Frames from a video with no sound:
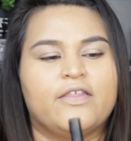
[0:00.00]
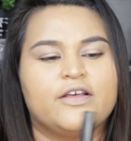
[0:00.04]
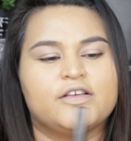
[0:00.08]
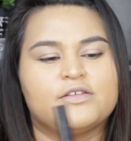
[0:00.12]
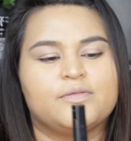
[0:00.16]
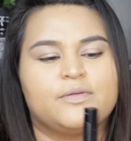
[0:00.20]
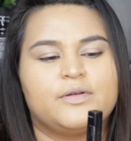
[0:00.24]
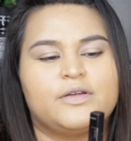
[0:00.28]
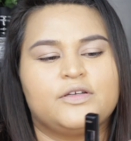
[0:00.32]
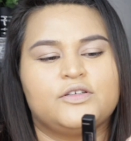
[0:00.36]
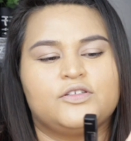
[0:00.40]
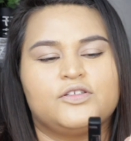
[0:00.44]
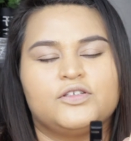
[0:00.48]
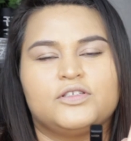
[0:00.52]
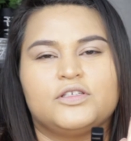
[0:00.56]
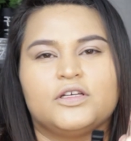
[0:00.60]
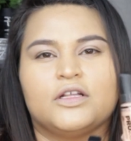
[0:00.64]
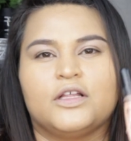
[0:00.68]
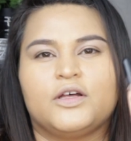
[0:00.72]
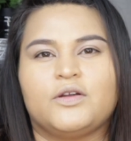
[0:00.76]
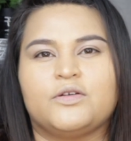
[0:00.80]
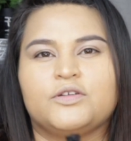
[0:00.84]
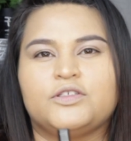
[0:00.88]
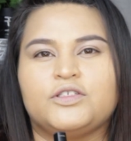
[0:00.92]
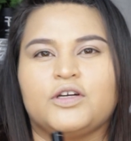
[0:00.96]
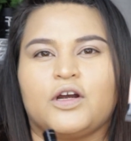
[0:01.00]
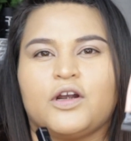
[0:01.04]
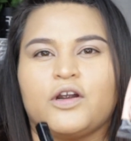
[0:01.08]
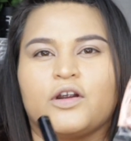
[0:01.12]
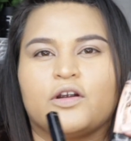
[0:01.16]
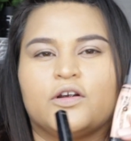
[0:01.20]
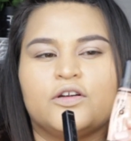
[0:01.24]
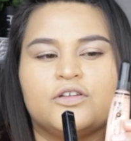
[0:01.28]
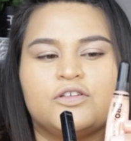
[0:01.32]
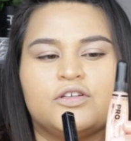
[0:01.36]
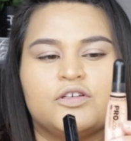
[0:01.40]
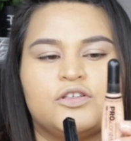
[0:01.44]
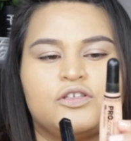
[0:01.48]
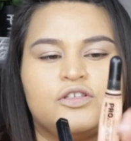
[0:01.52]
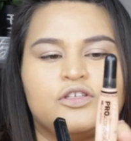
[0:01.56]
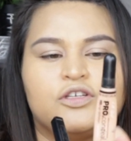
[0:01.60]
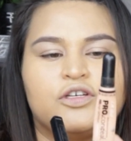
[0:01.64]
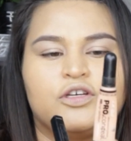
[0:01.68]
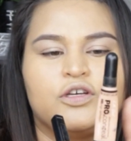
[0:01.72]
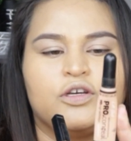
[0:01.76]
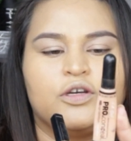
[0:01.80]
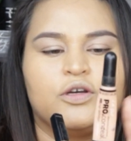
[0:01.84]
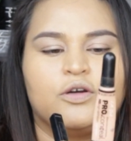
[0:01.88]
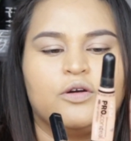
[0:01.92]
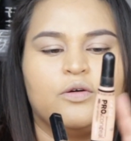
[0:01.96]
This one is just a little darker,
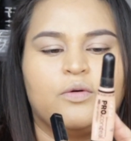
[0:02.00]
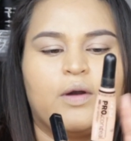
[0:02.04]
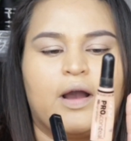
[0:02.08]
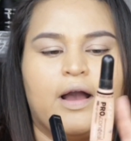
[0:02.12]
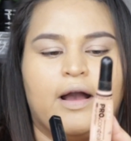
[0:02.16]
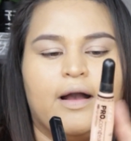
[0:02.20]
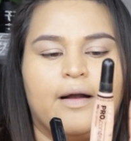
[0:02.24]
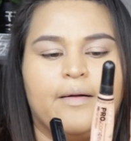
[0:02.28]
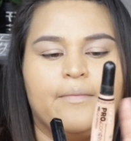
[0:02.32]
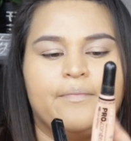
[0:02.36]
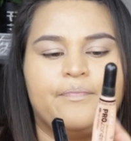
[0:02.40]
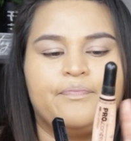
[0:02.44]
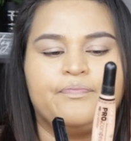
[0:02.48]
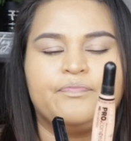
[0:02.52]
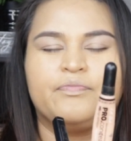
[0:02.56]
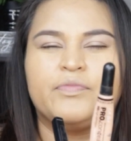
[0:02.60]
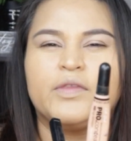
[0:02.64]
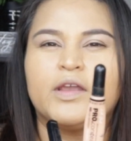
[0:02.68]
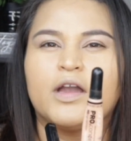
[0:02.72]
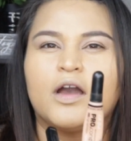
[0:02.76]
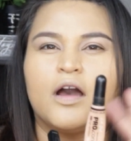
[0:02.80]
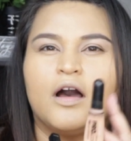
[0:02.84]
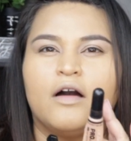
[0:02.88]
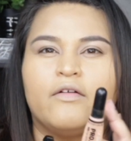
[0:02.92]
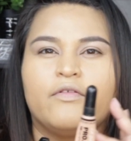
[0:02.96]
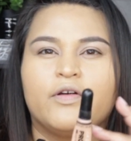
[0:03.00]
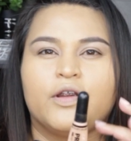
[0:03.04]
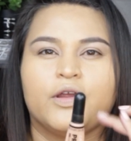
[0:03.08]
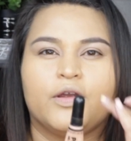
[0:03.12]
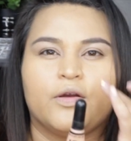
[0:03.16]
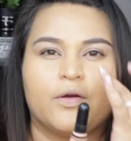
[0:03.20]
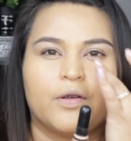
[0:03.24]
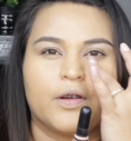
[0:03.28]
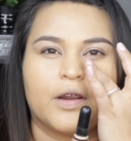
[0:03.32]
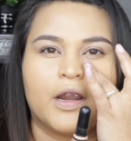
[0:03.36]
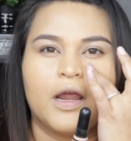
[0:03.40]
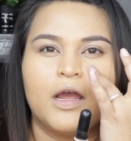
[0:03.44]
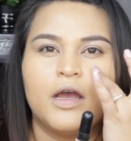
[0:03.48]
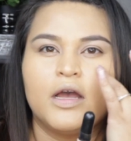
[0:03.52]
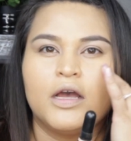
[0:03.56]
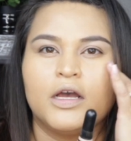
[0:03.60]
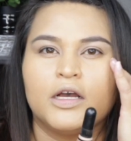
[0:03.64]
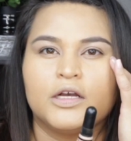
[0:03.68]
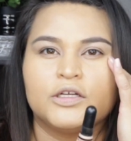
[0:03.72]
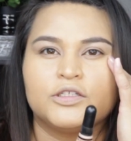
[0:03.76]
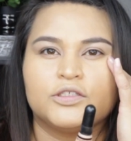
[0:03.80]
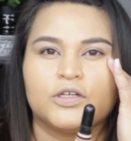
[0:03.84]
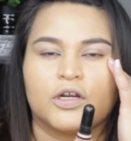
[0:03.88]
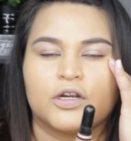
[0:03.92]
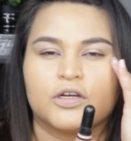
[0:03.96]
just to cover your
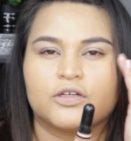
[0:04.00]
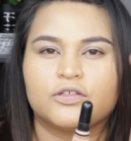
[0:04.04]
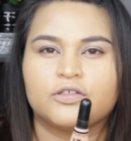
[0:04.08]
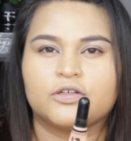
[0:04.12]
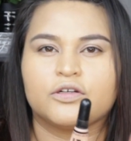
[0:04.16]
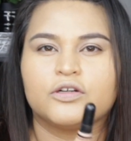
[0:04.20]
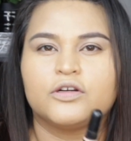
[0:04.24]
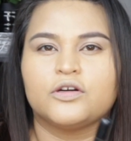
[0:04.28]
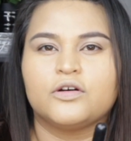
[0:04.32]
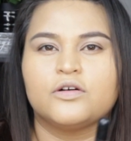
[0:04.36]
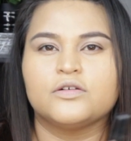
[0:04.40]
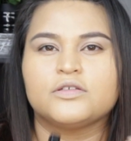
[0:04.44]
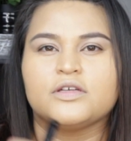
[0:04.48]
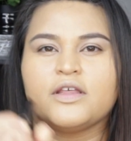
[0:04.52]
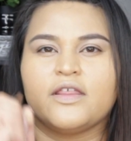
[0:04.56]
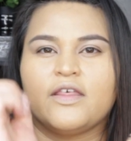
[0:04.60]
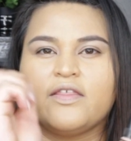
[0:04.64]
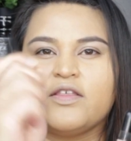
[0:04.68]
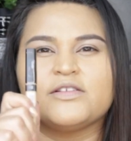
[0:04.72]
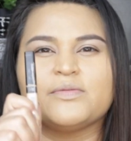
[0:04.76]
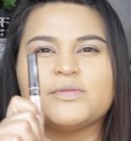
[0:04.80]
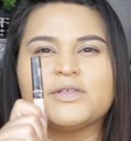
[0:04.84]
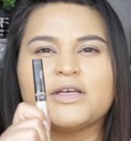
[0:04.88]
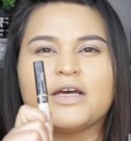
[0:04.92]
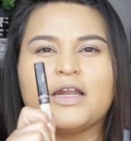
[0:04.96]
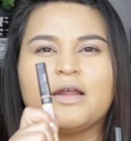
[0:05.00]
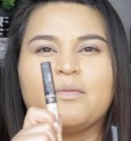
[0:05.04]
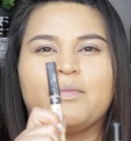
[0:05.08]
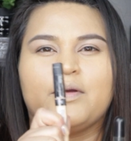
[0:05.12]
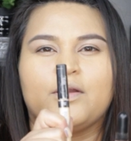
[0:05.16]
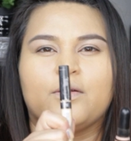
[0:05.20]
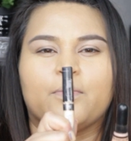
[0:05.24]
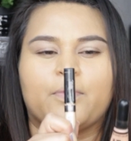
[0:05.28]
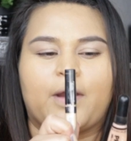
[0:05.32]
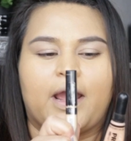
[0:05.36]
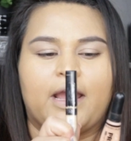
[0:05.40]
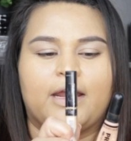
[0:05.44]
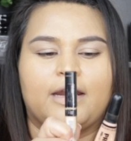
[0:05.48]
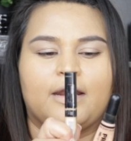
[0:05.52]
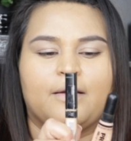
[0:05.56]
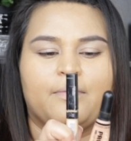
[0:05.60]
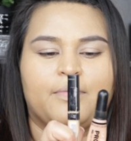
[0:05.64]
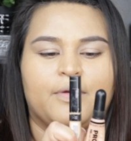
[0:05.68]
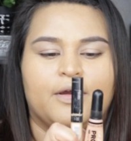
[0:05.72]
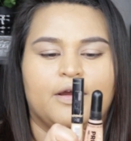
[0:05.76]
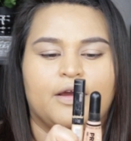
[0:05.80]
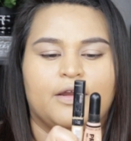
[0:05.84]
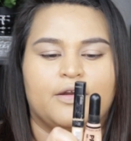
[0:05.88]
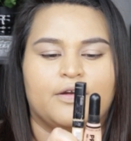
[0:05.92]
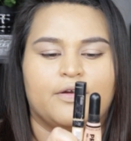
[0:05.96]
dark circles, and this one's gonna be to brighten
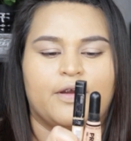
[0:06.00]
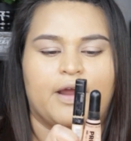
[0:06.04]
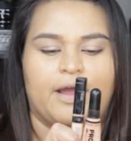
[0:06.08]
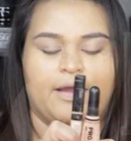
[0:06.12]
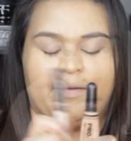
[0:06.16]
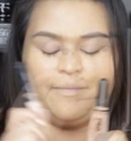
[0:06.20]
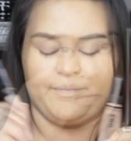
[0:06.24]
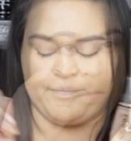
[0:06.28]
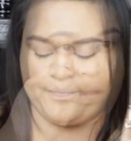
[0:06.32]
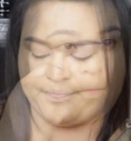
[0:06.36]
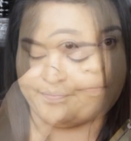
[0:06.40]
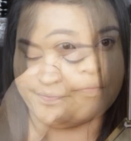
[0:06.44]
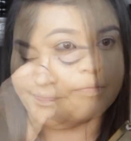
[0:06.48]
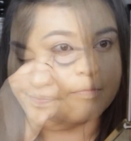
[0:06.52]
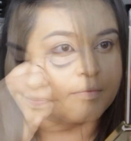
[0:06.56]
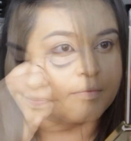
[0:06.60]
up your under eye.